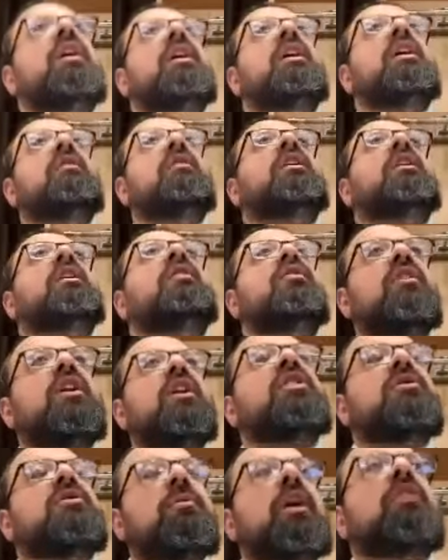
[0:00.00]
even
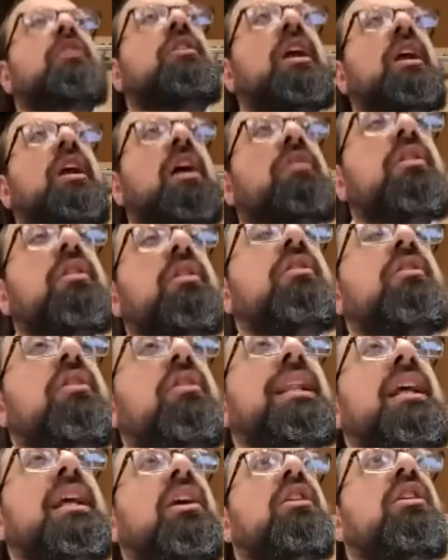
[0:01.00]
klishim lachta leheta, there's a
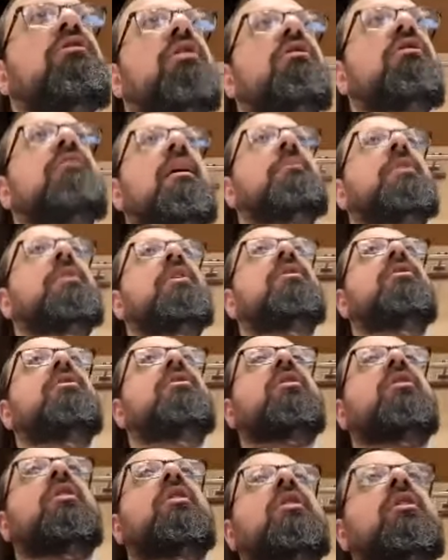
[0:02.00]
lingering
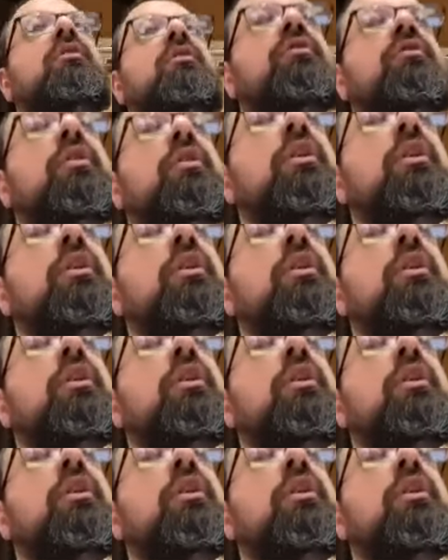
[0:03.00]
remnant of